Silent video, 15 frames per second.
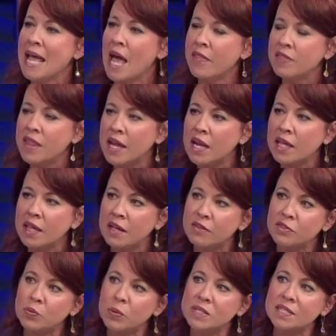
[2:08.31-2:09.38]
And then again,
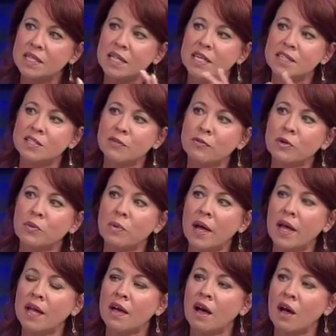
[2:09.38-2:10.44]
twisting in a different
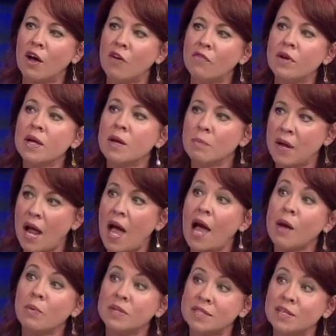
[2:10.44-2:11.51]
way of, but
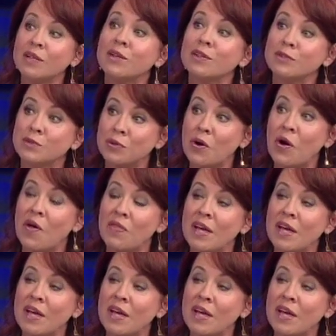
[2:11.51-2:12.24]
I was in control.